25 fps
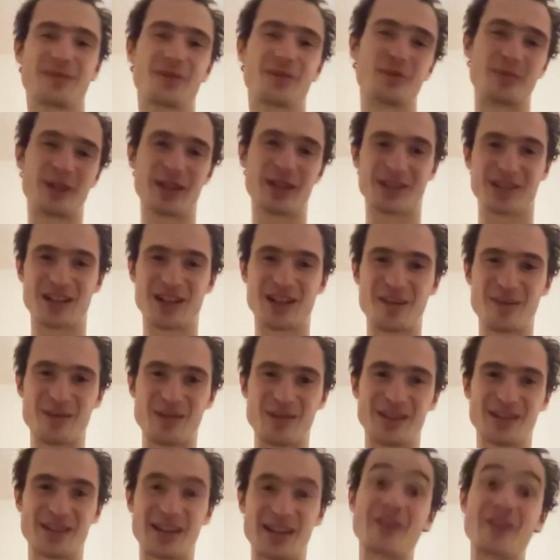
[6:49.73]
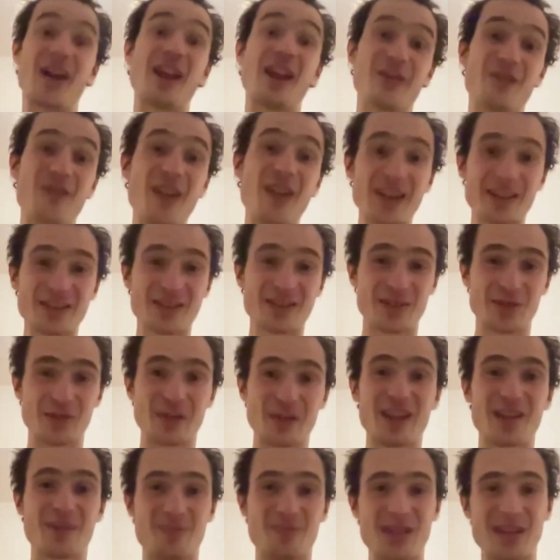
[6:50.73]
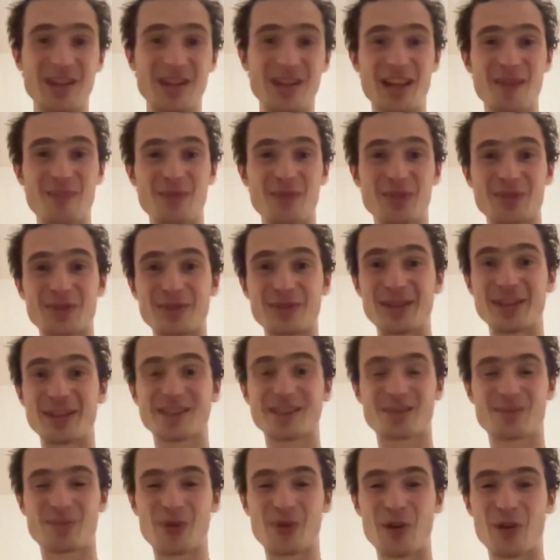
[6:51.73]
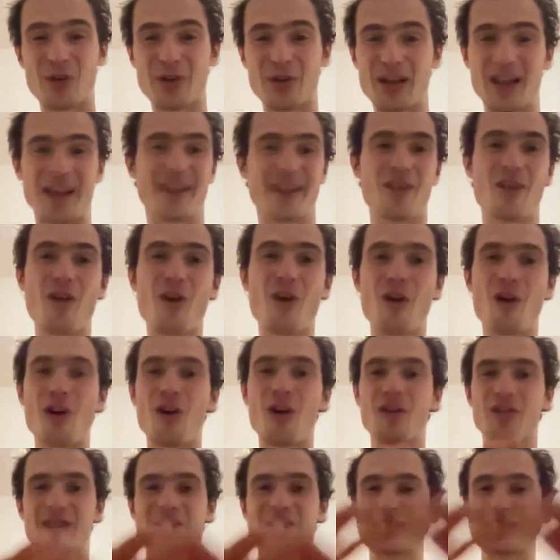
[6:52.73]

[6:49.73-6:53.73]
for my climbing and thanks to that being able to explore like all